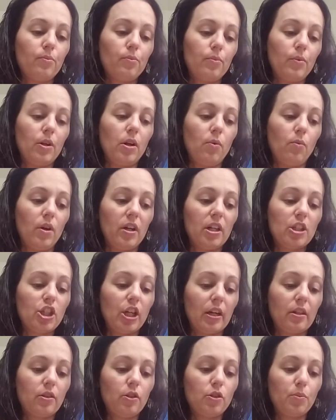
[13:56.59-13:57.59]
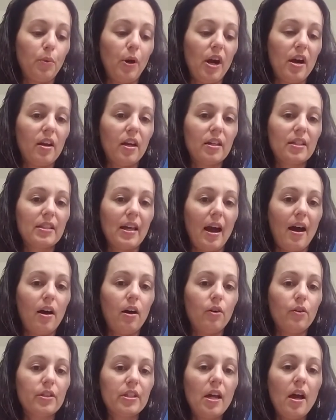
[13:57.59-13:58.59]
want to check those products
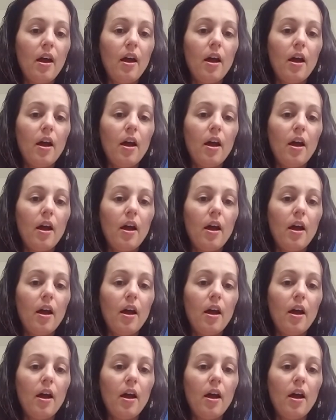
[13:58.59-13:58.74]
out.